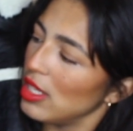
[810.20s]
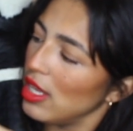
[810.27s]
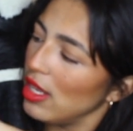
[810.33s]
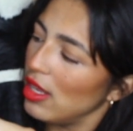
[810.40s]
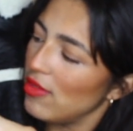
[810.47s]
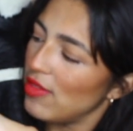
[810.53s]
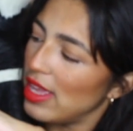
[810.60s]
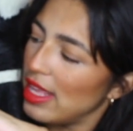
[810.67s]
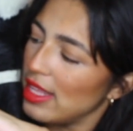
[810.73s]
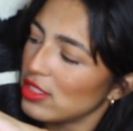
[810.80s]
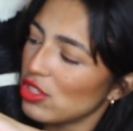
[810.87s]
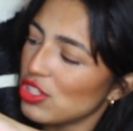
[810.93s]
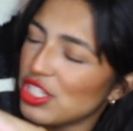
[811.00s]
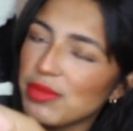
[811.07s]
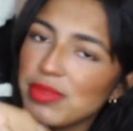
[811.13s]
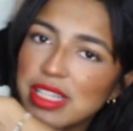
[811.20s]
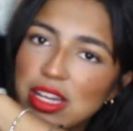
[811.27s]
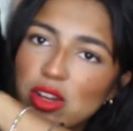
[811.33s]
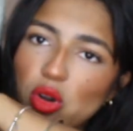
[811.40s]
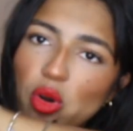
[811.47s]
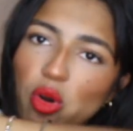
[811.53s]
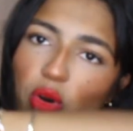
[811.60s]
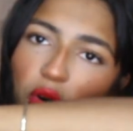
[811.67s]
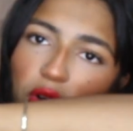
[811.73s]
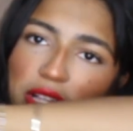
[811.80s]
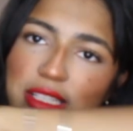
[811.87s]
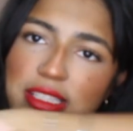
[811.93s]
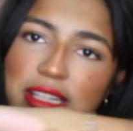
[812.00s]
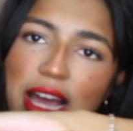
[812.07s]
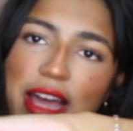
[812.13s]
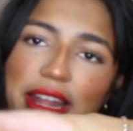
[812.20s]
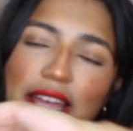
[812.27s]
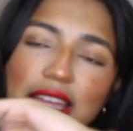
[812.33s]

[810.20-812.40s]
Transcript: Love it. It's got sheepskin all inside